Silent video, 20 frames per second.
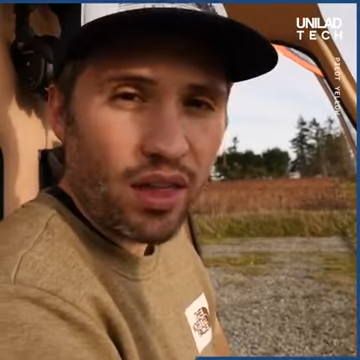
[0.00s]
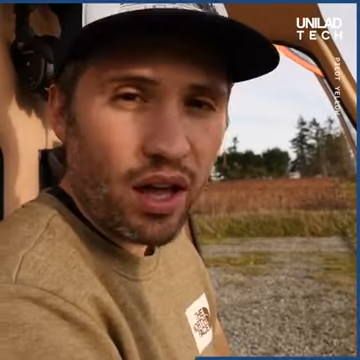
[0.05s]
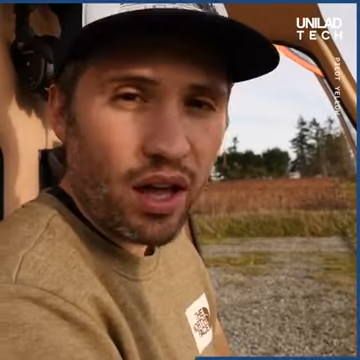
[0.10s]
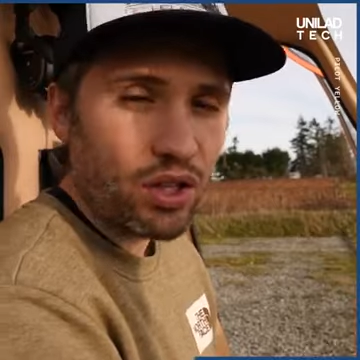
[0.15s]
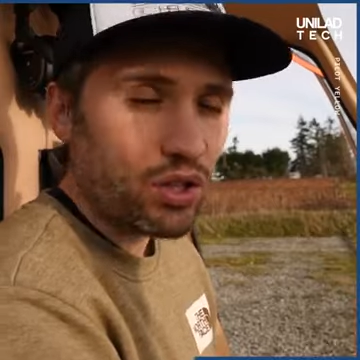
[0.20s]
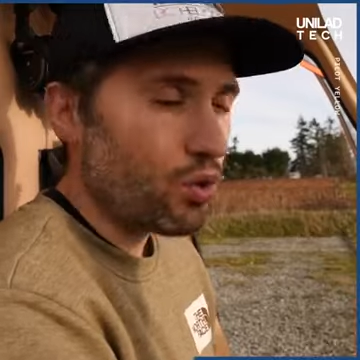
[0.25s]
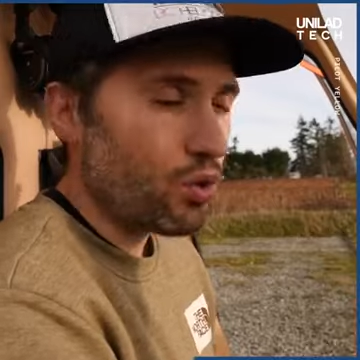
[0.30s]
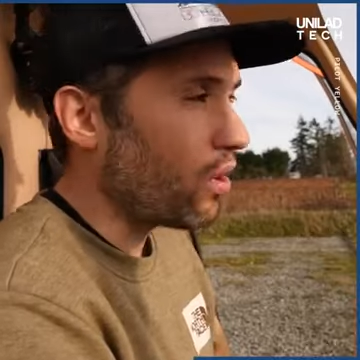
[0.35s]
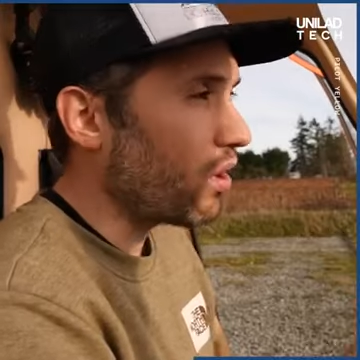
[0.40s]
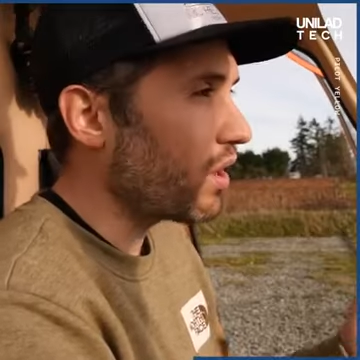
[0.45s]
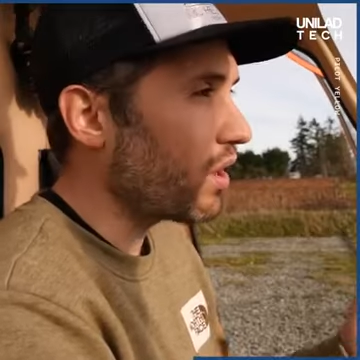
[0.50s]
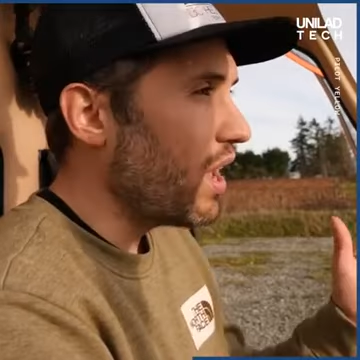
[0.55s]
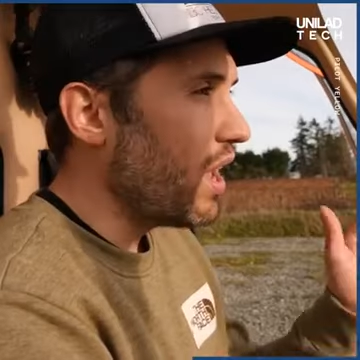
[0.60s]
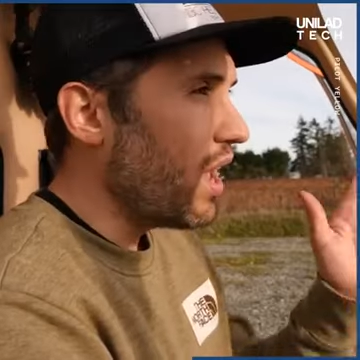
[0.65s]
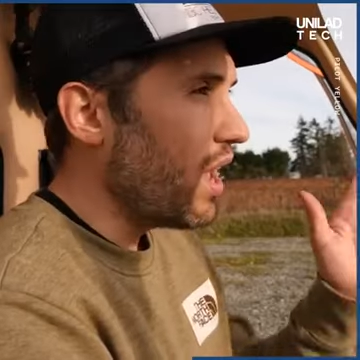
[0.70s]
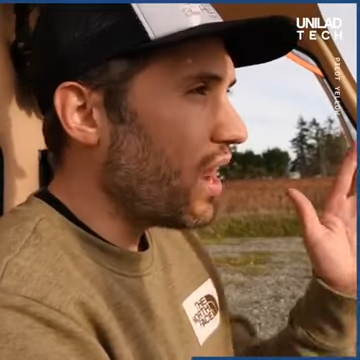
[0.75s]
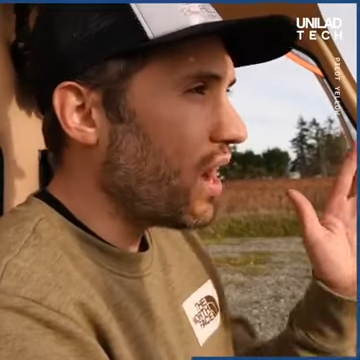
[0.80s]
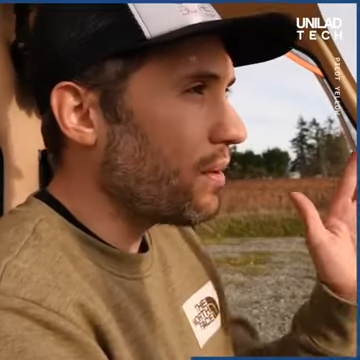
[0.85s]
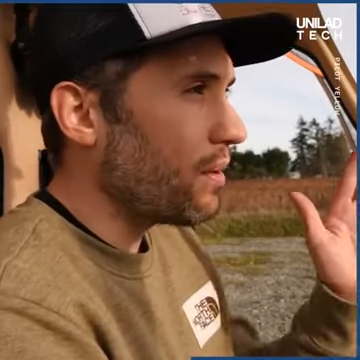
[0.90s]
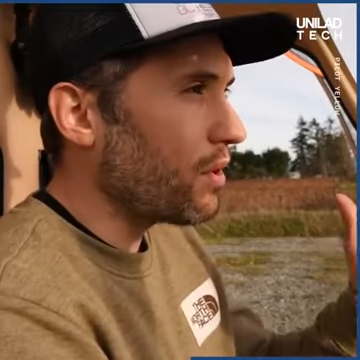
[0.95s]
that torque,
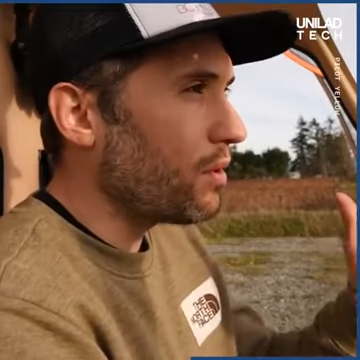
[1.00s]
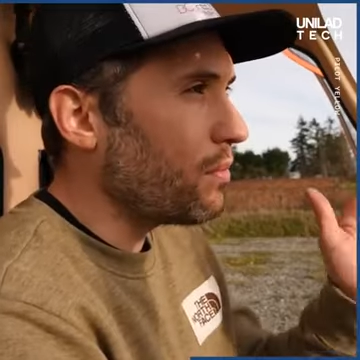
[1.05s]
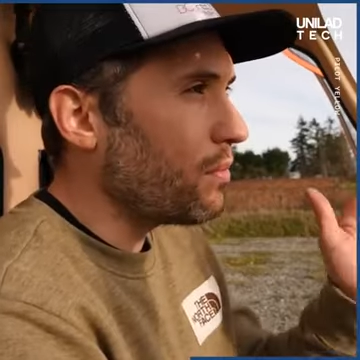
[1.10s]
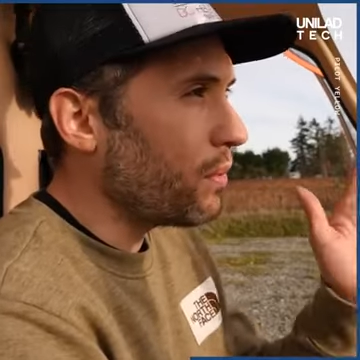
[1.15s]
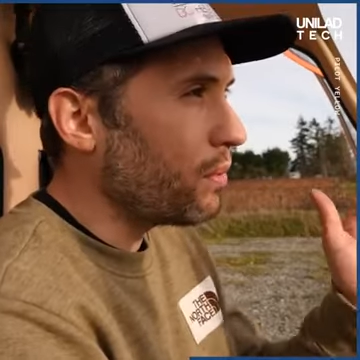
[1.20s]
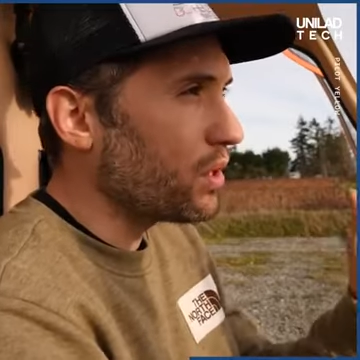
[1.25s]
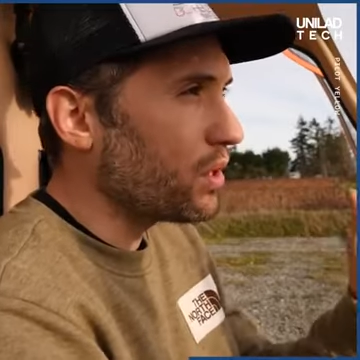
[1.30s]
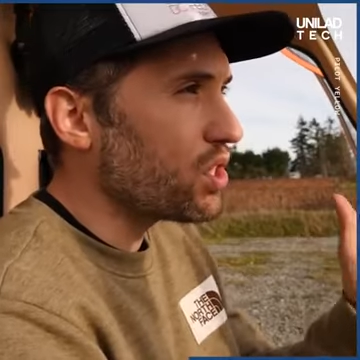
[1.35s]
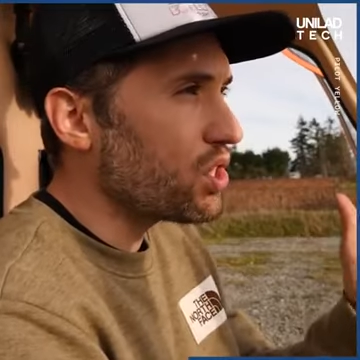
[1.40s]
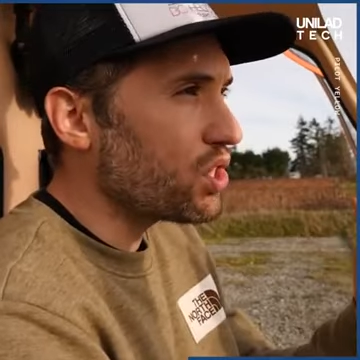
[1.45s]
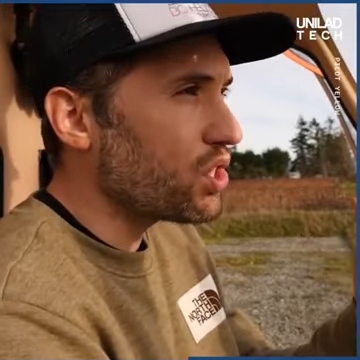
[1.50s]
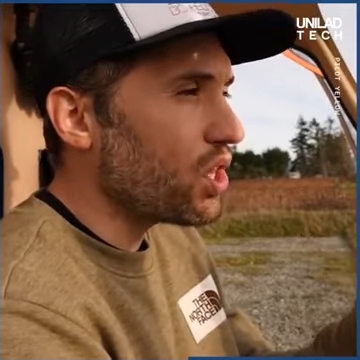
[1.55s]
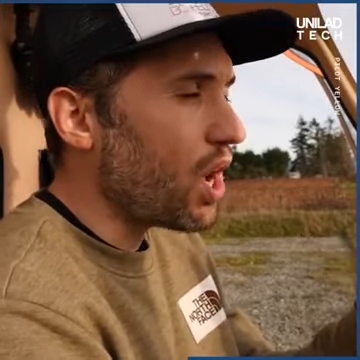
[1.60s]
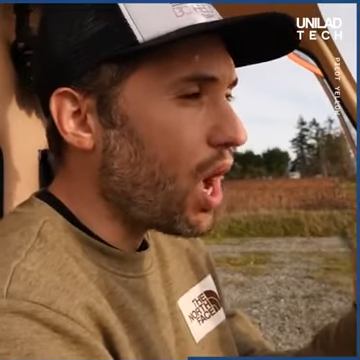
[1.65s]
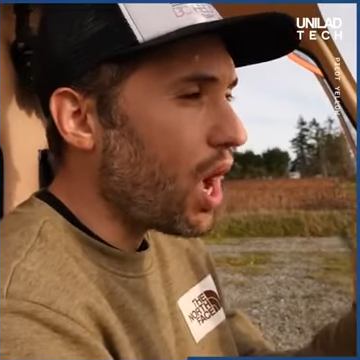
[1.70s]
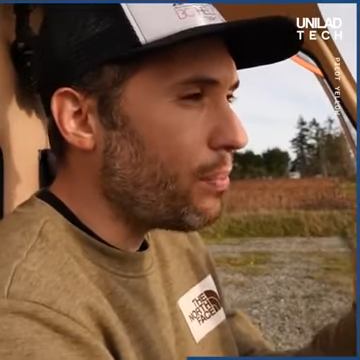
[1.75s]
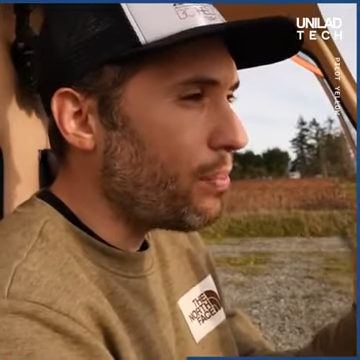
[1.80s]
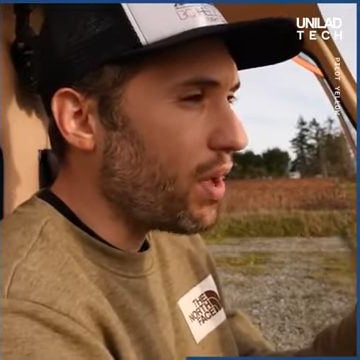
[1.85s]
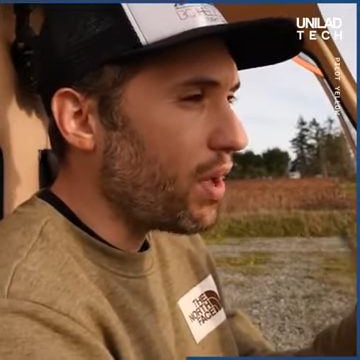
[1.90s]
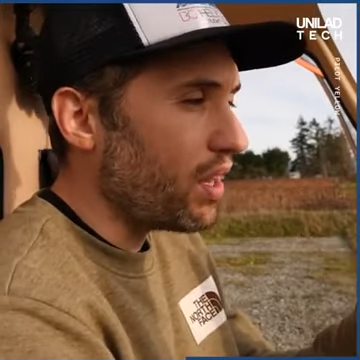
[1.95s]
and I'm going to be able to
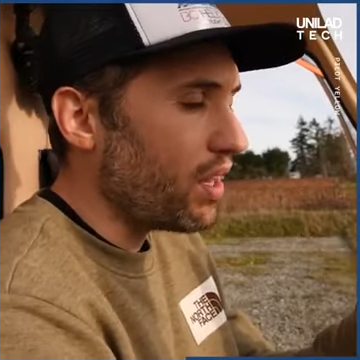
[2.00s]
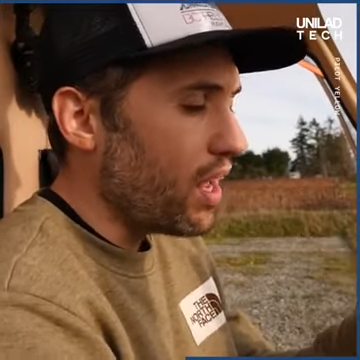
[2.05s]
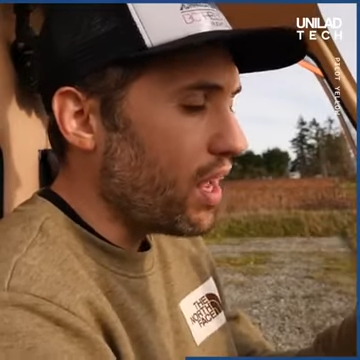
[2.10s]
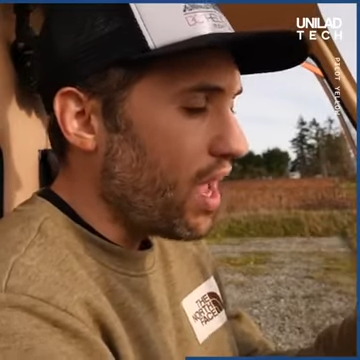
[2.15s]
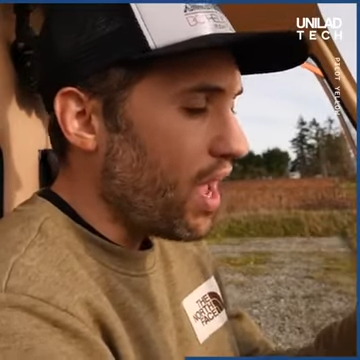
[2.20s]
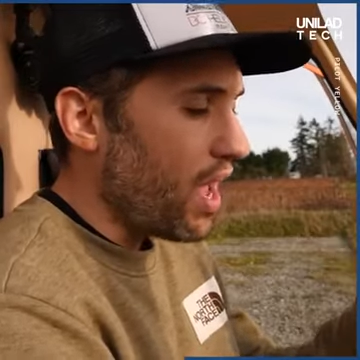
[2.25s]
stop it,